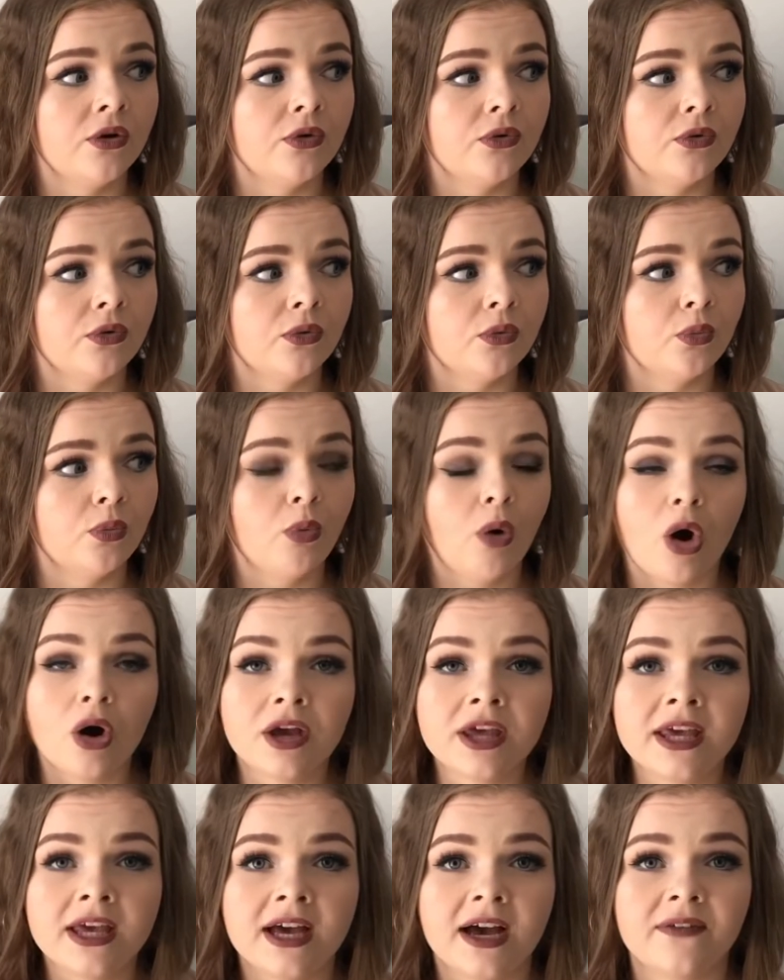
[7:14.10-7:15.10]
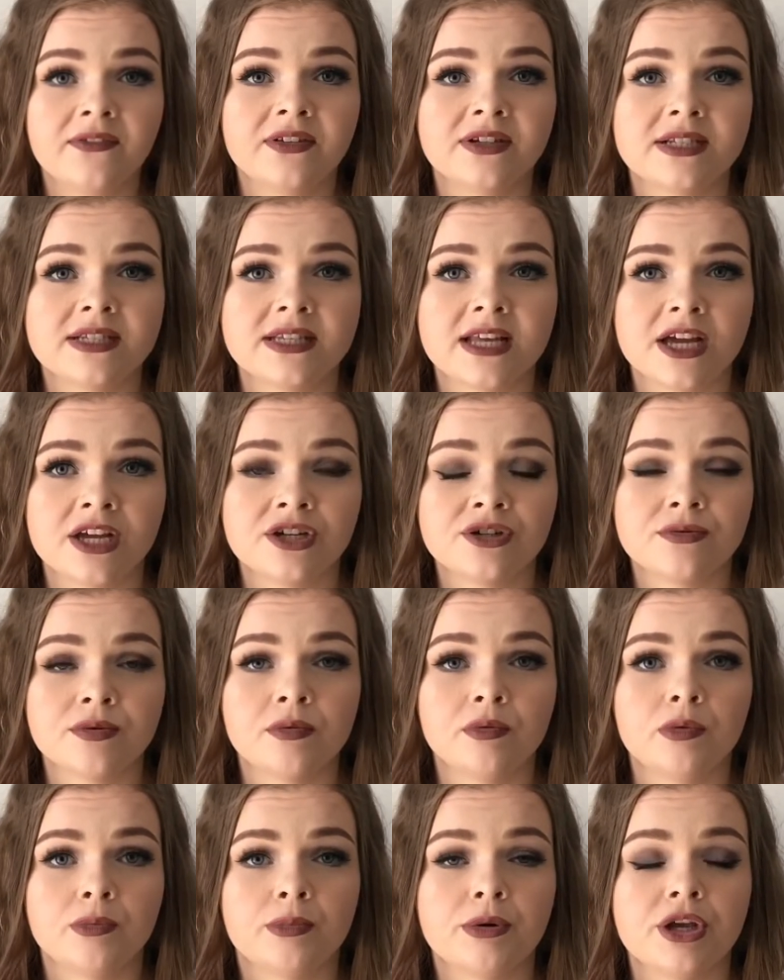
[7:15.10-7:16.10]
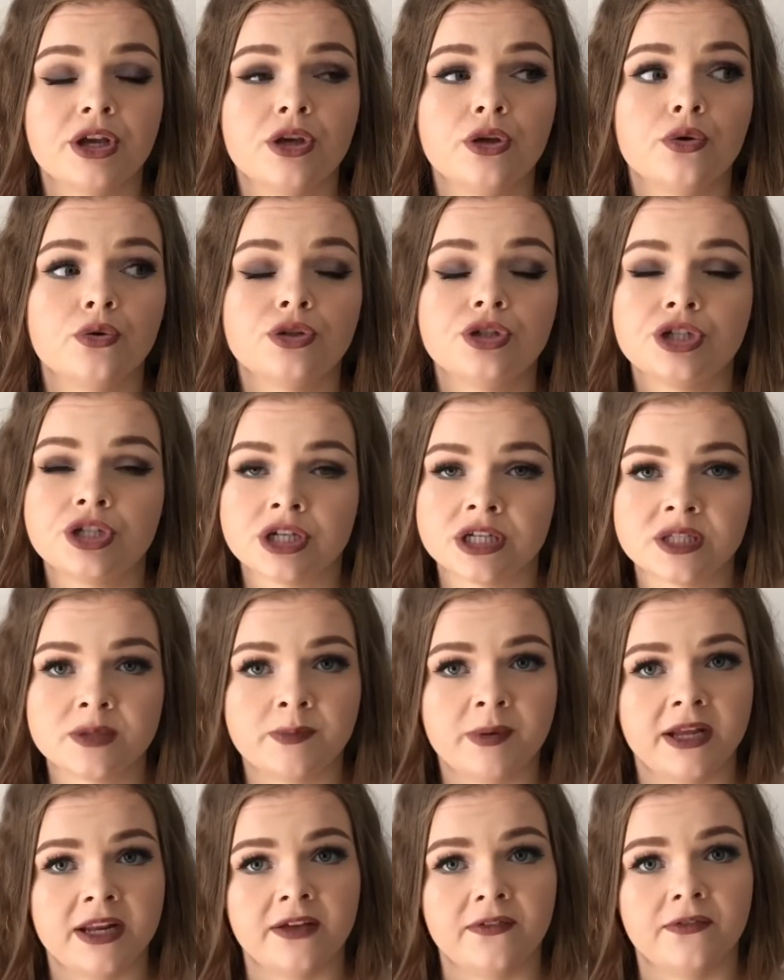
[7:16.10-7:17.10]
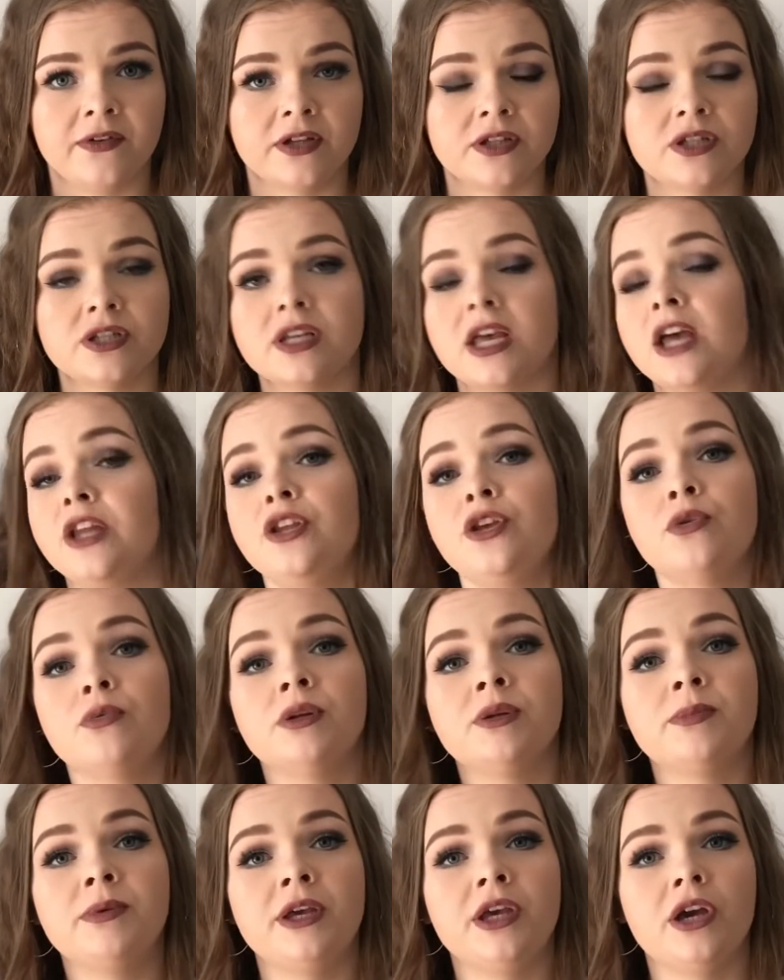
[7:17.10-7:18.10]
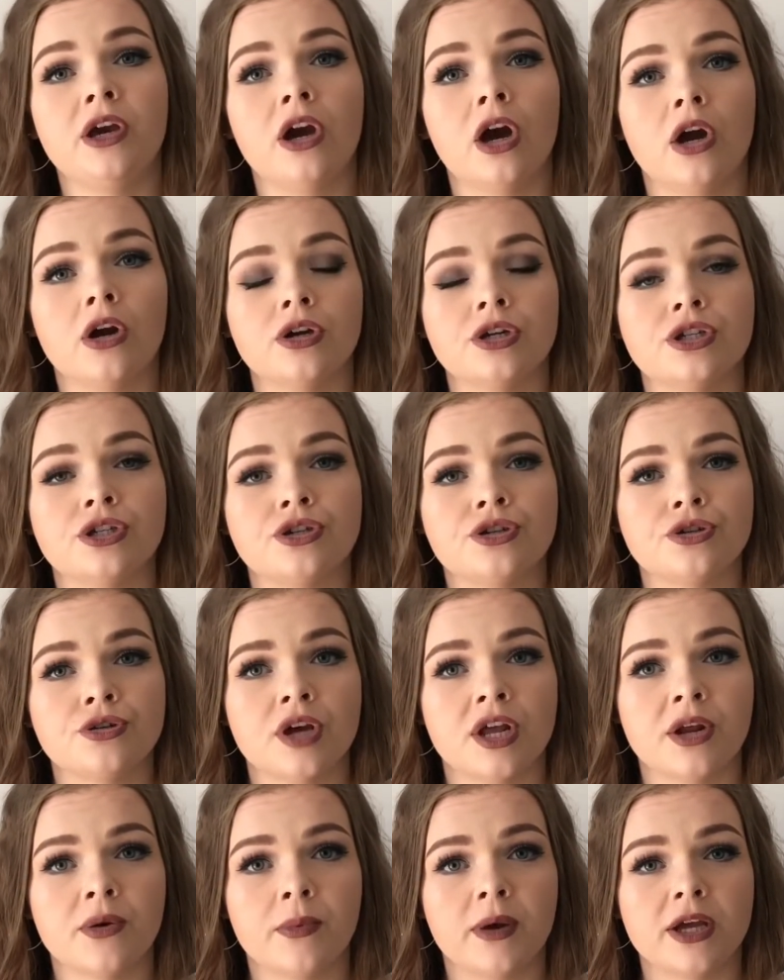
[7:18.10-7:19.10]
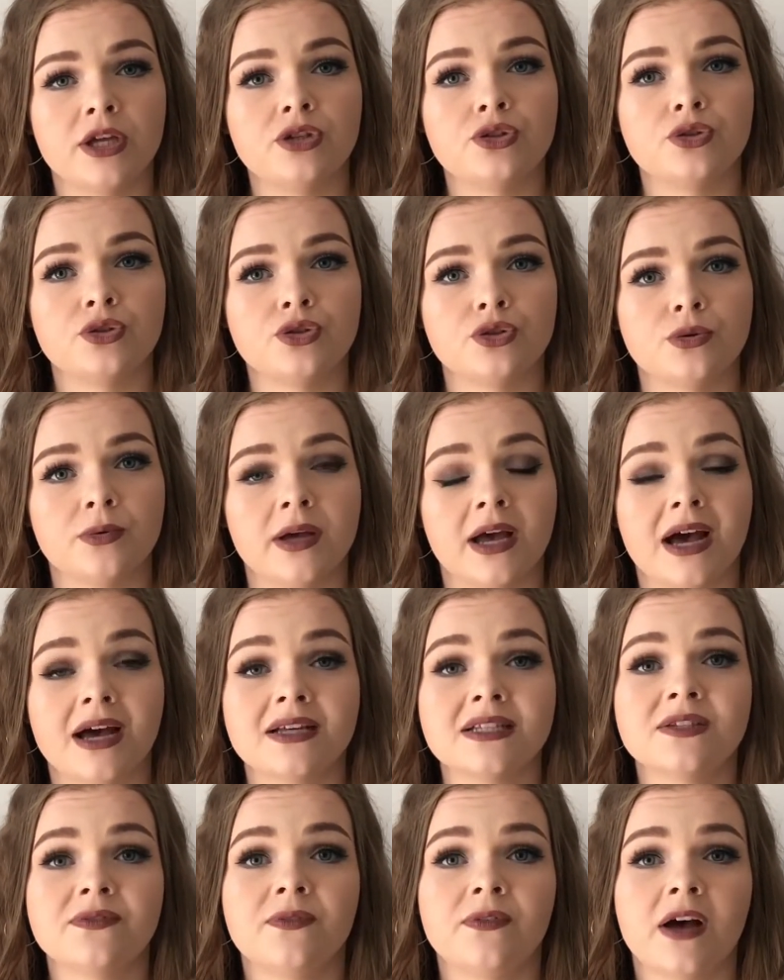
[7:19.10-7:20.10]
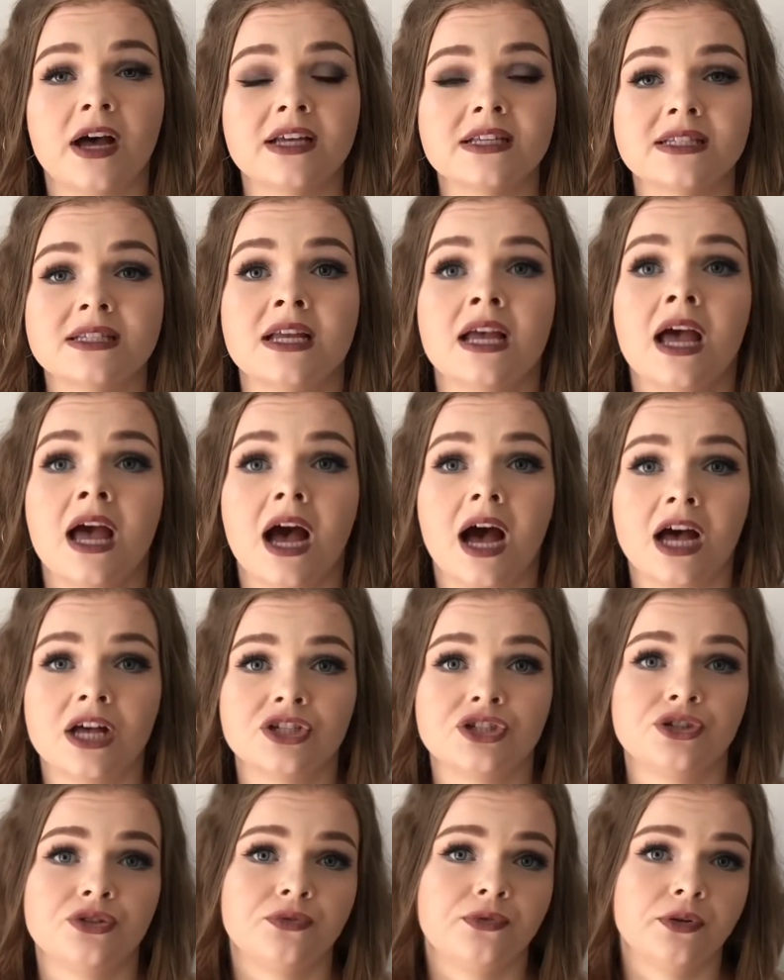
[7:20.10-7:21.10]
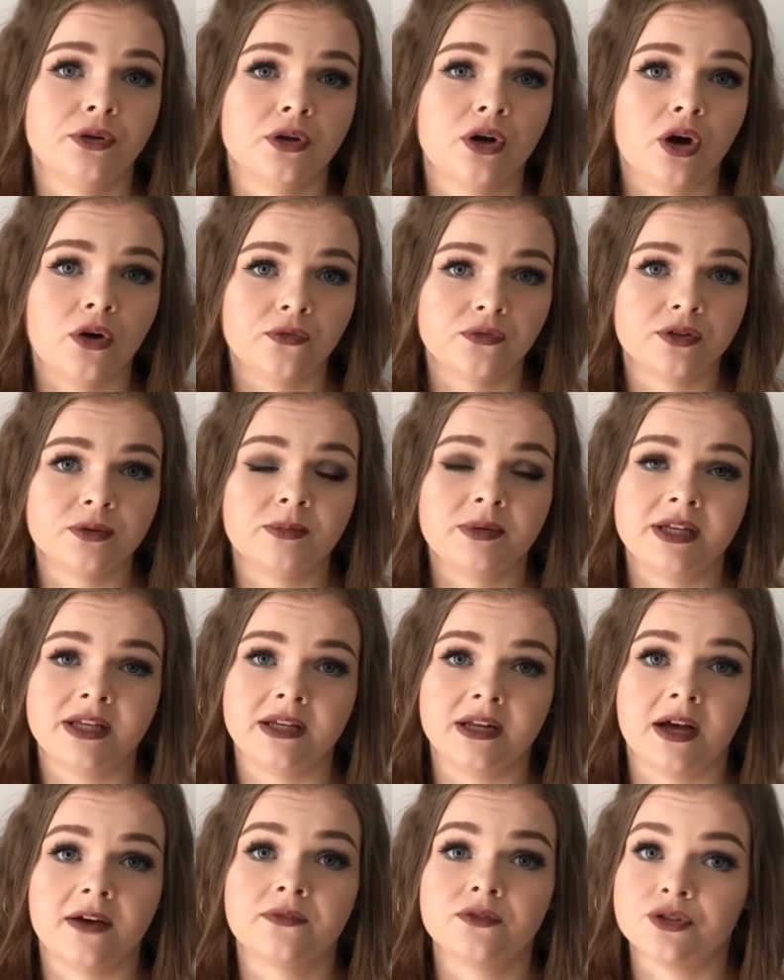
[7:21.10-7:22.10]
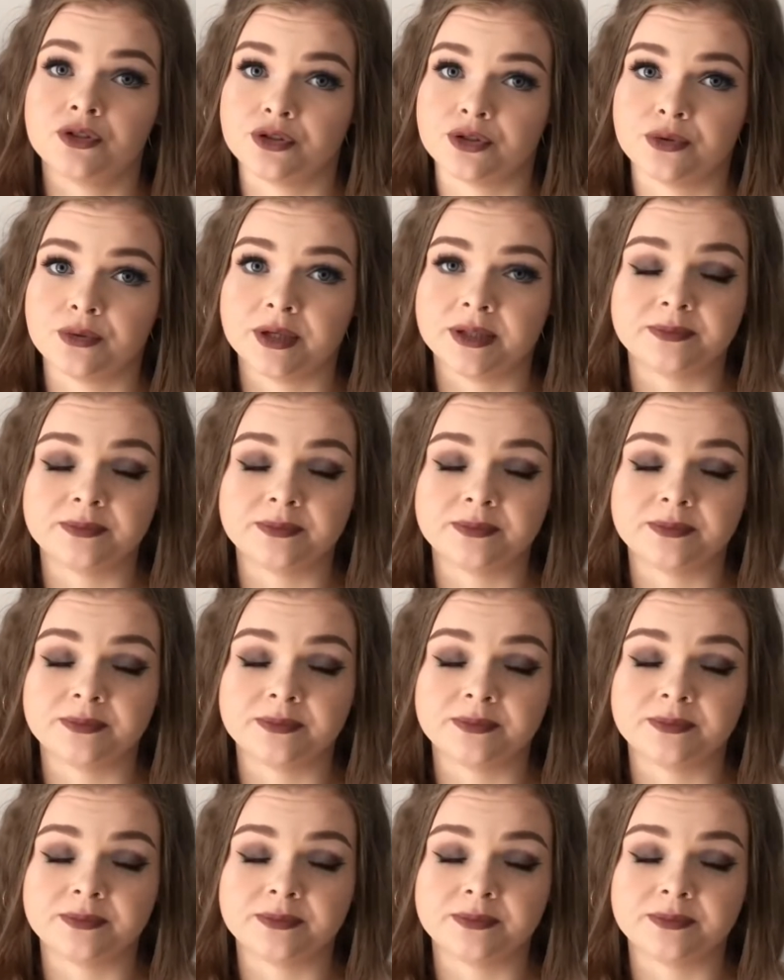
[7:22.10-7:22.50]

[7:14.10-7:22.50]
walking after surgery will bring you just benefits, and you will be encouraged straight away to do it as fast as you feel comfortably enough to do it.